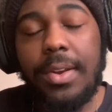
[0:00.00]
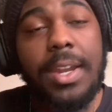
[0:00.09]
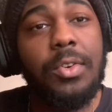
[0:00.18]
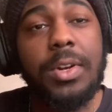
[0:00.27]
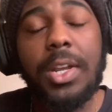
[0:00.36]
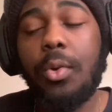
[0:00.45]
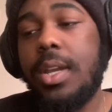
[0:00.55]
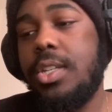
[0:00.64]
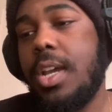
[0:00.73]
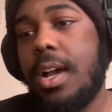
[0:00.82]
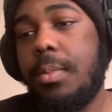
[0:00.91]
They're doing a
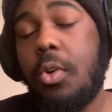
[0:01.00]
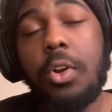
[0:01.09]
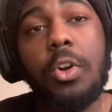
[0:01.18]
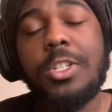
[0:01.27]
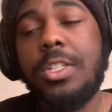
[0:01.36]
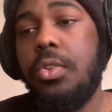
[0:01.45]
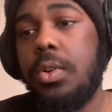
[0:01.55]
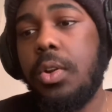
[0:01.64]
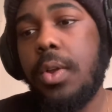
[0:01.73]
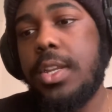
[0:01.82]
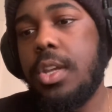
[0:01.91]
great job. Horikoshi is doing
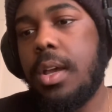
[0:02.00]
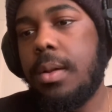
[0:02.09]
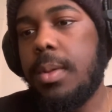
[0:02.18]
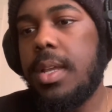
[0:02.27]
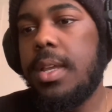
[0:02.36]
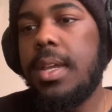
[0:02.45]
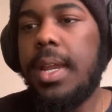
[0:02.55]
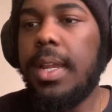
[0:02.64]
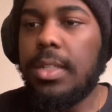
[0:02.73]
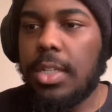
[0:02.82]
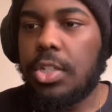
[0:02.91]
a great job.
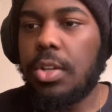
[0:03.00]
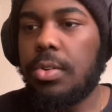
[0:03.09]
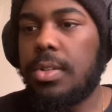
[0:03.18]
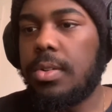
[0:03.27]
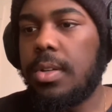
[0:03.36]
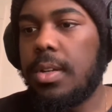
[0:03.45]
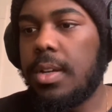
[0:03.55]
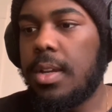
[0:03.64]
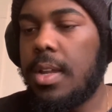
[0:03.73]
And you see Shoto there,